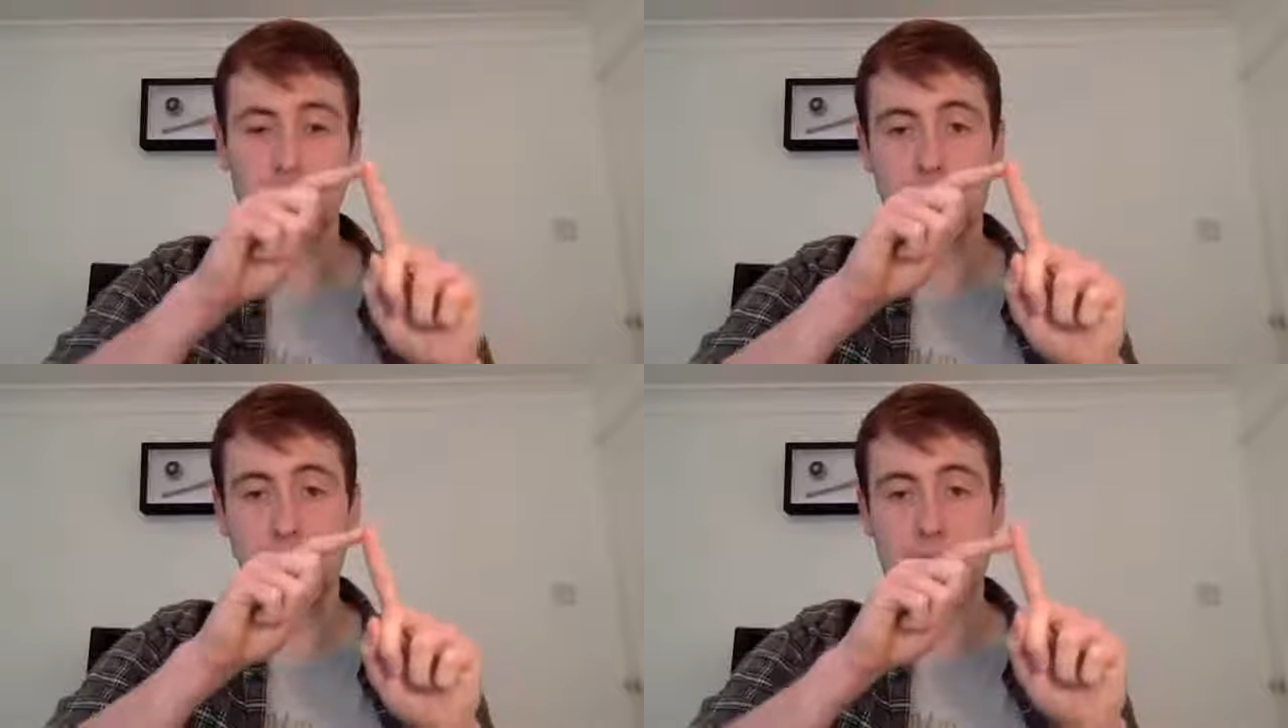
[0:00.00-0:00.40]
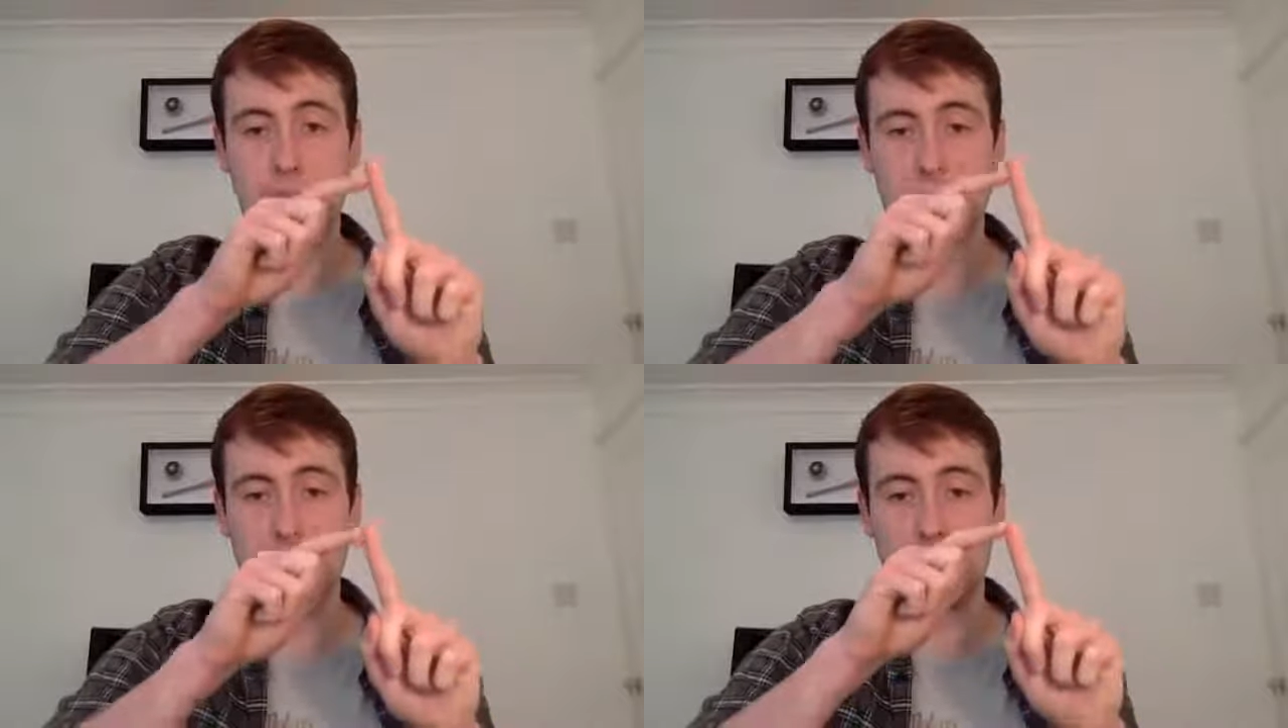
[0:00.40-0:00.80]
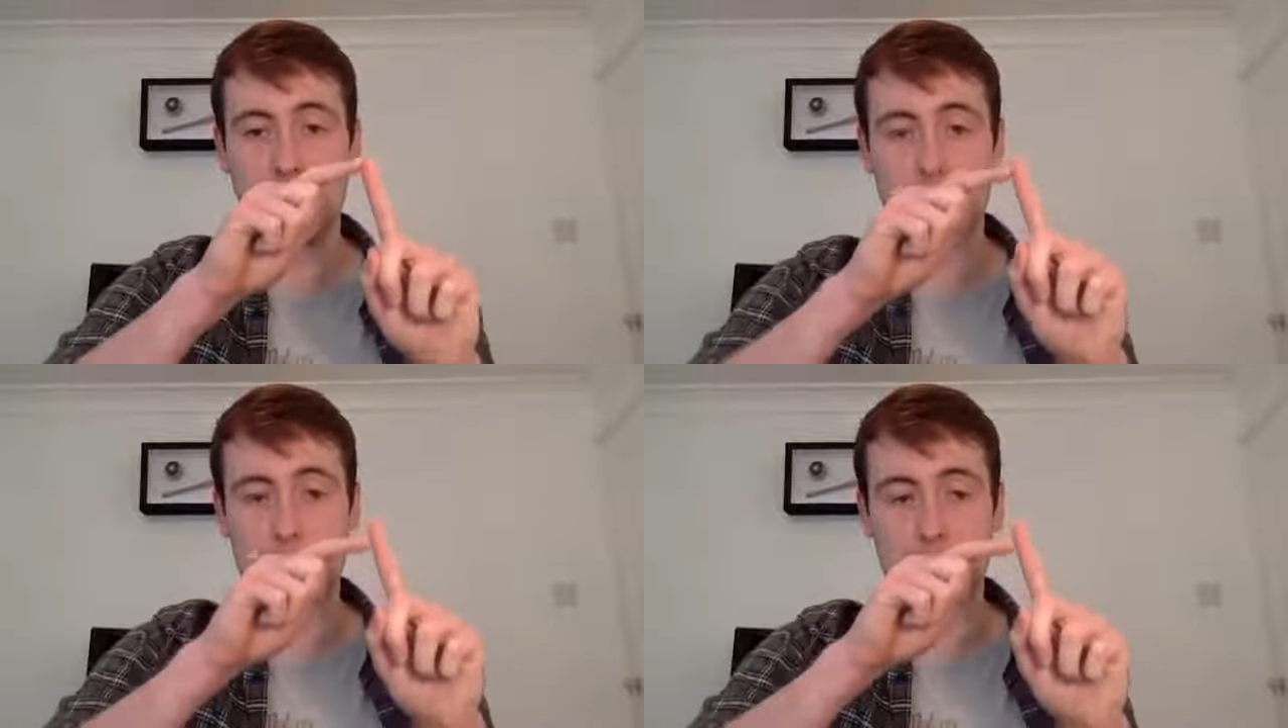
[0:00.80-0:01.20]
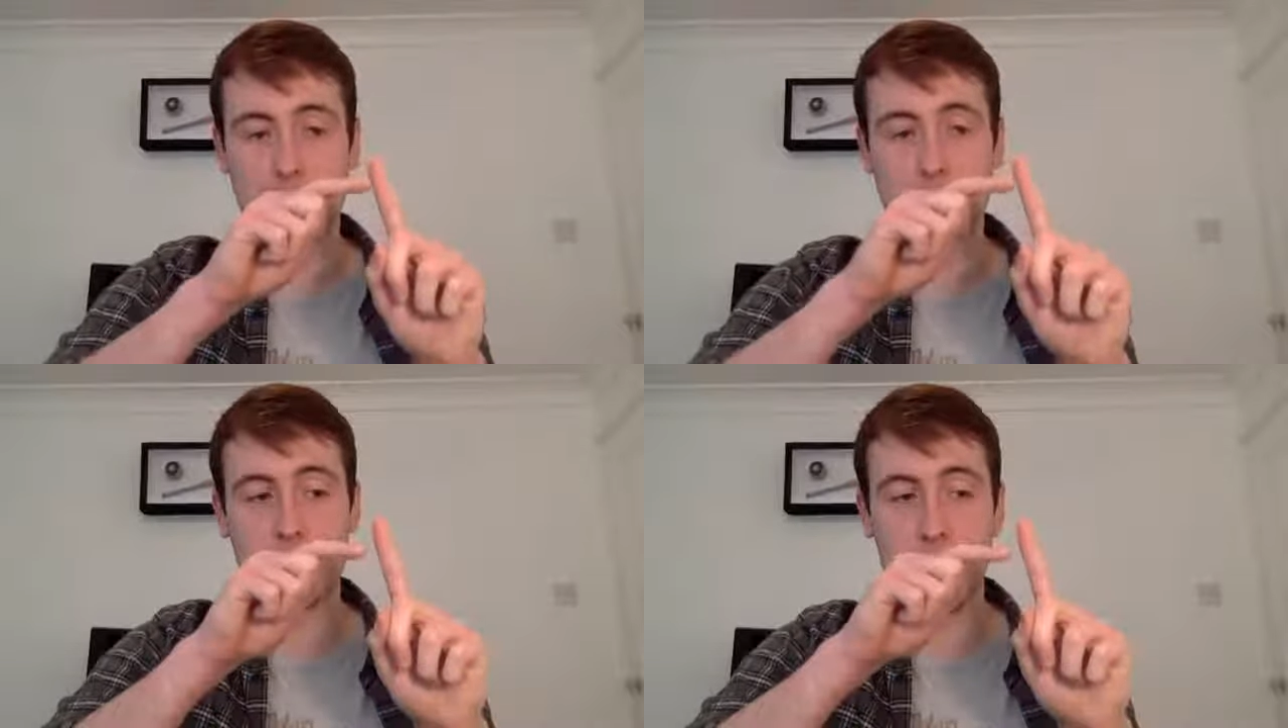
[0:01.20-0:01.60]
this part of our finger
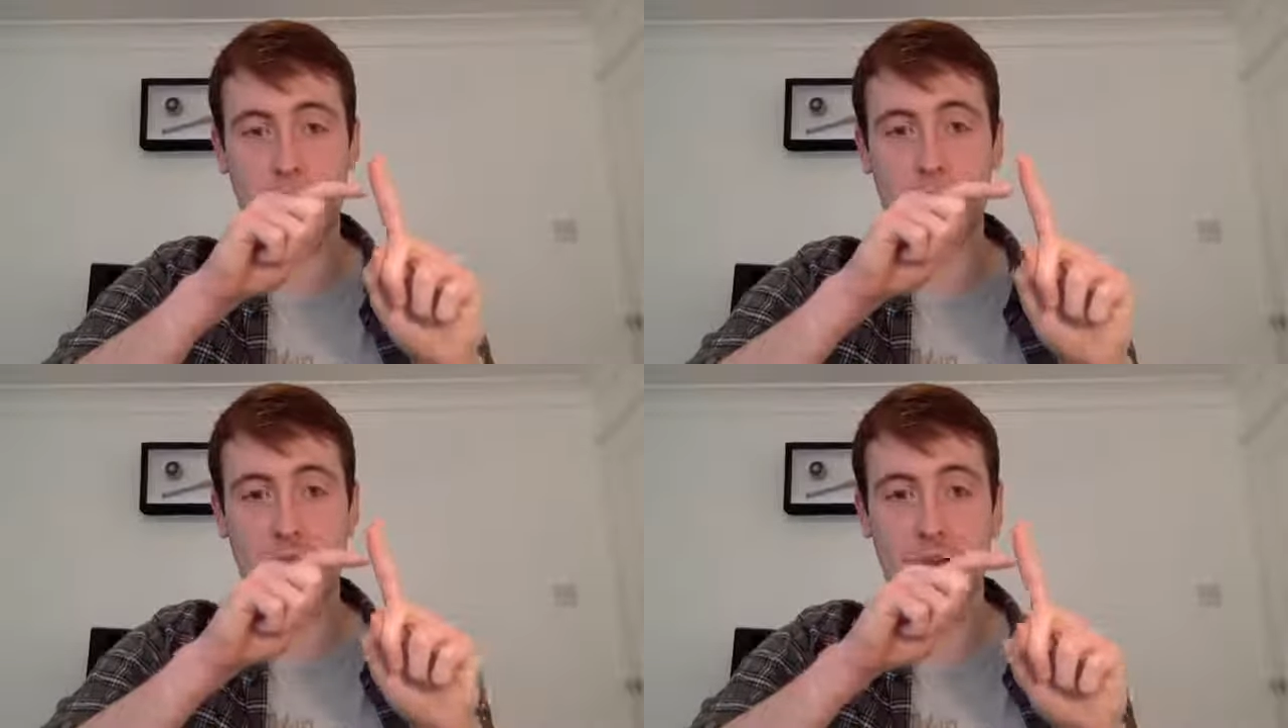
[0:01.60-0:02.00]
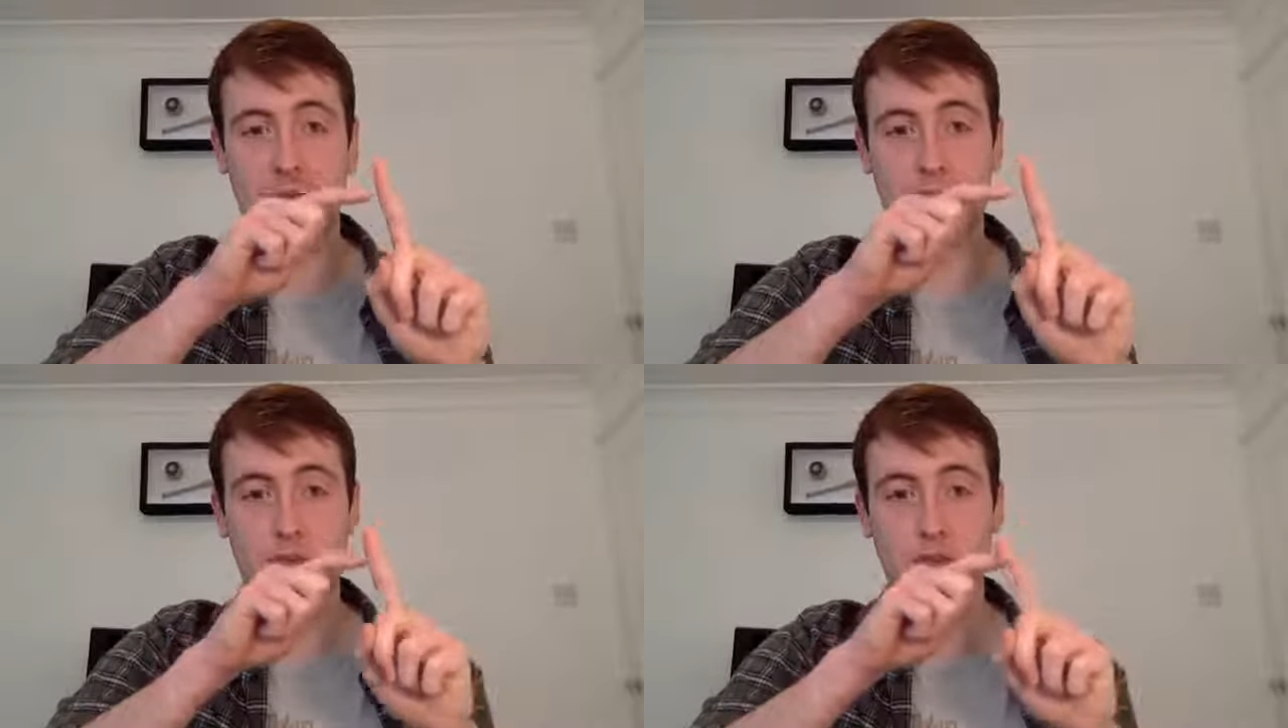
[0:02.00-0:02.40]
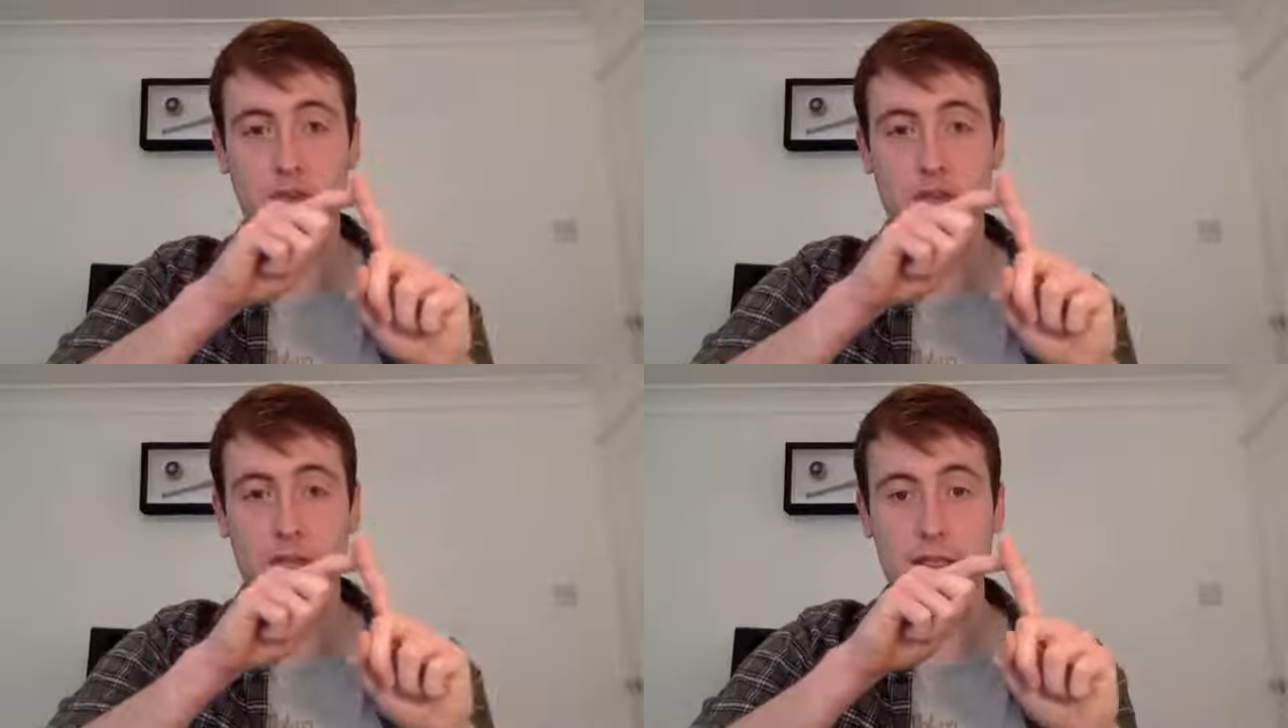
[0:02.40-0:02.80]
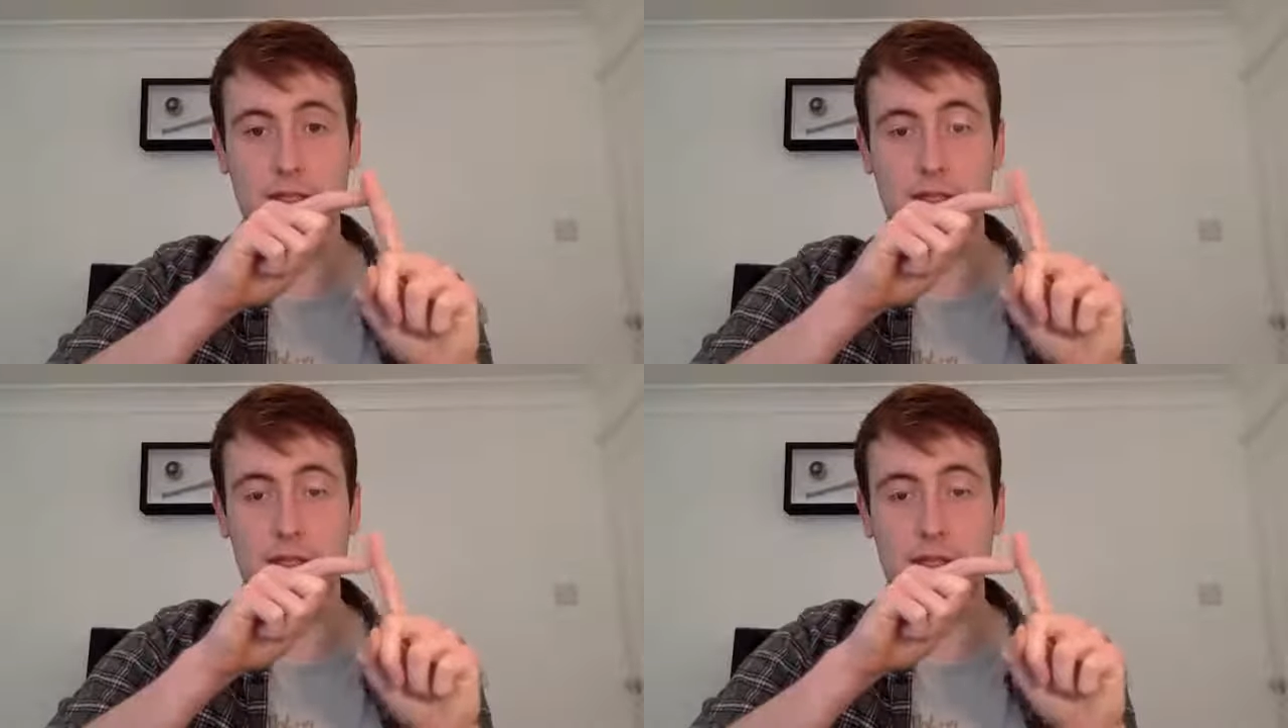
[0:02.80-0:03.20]
up to our first
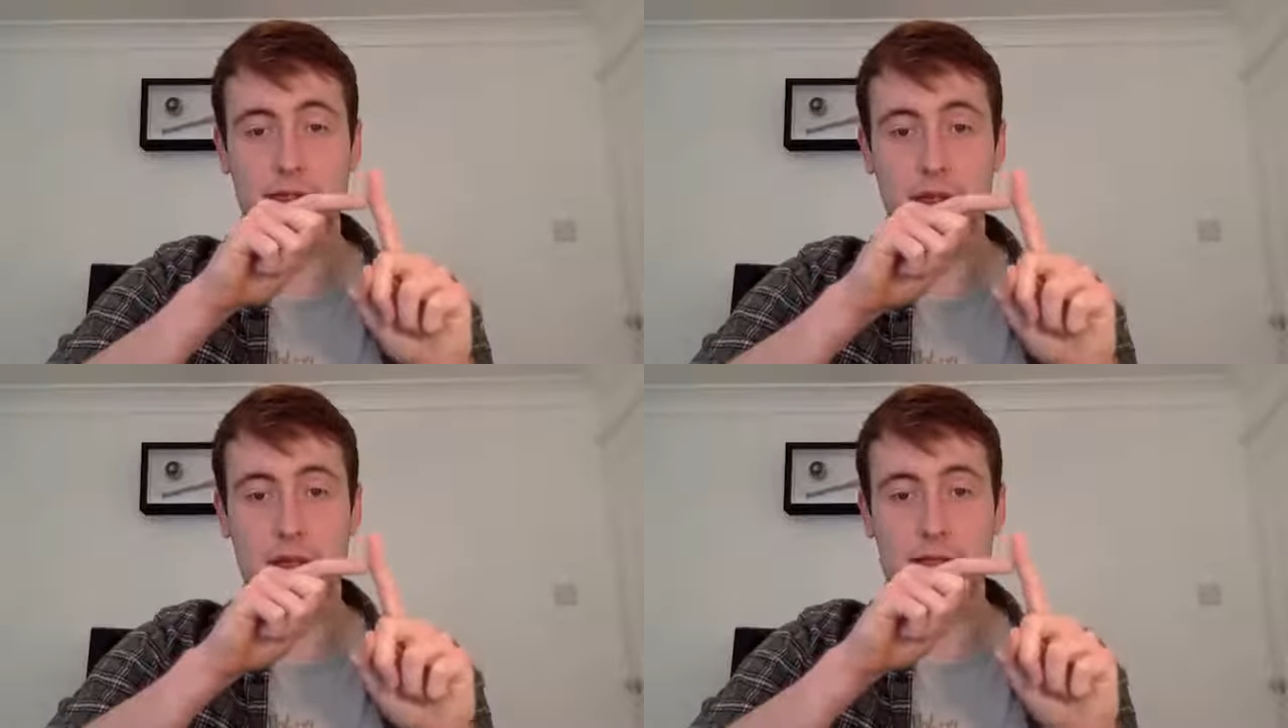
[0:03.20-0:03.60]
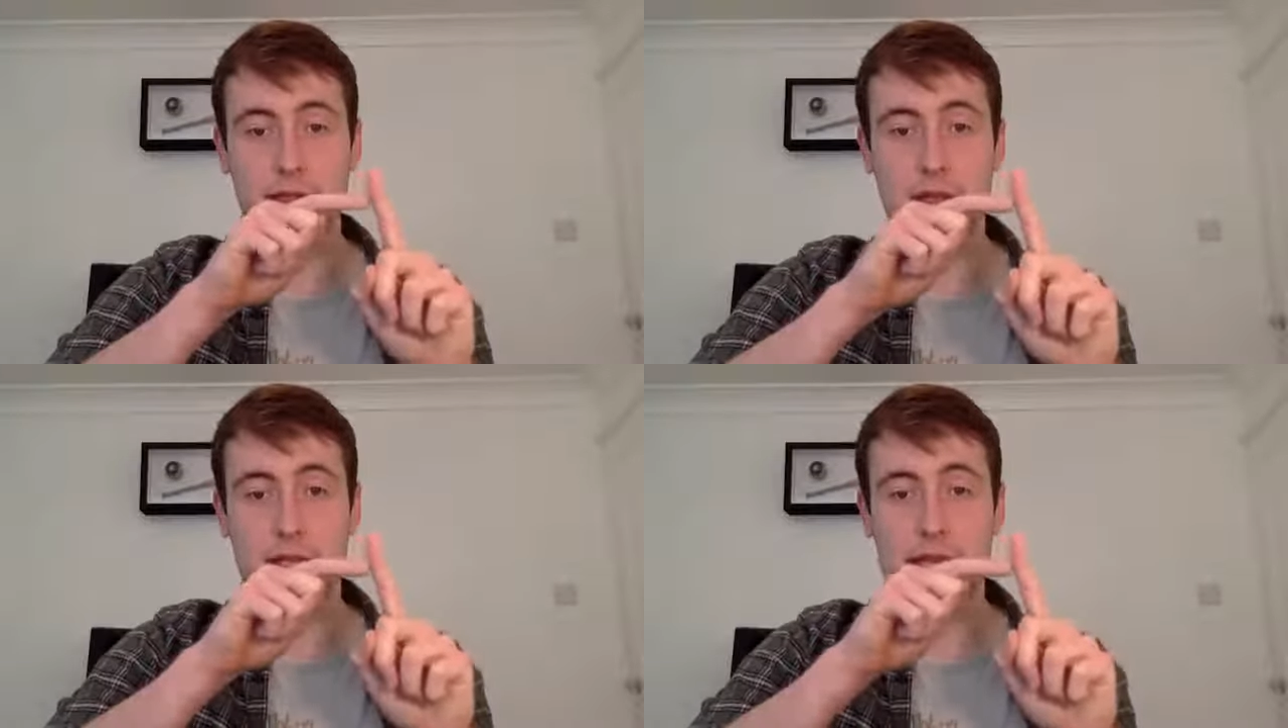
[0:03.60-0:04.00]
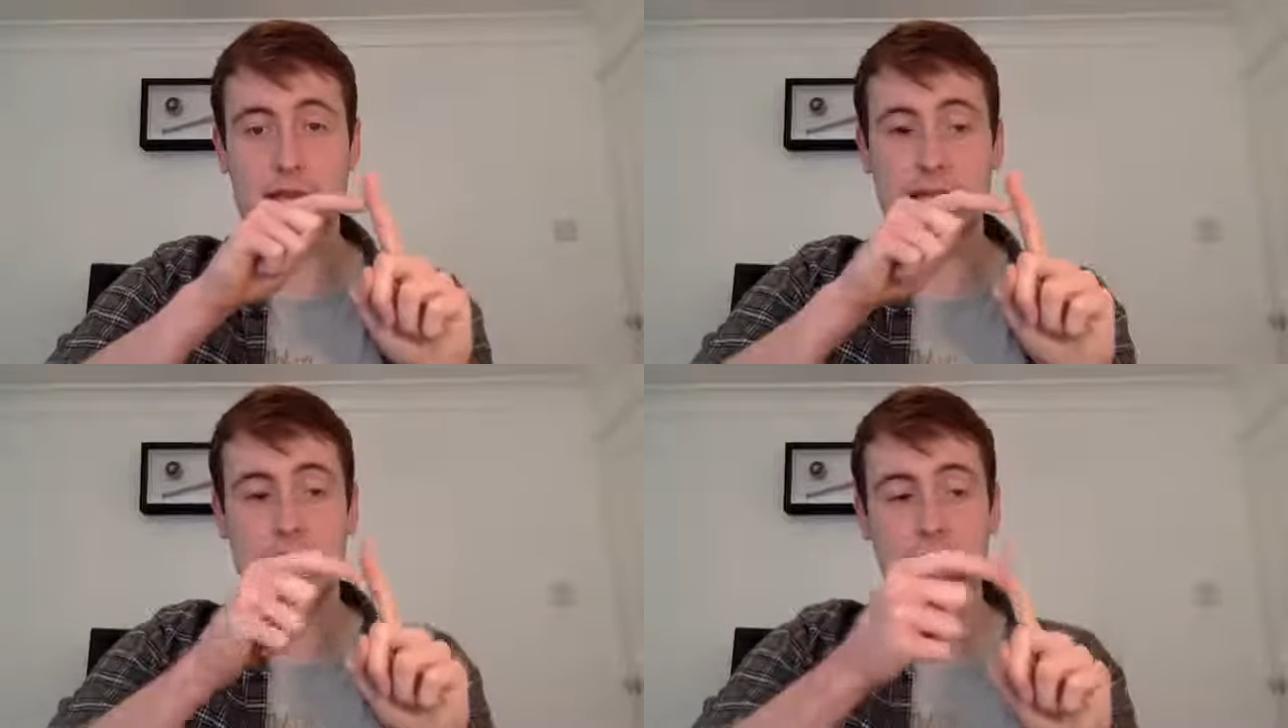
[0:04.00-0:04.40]
joints, okay?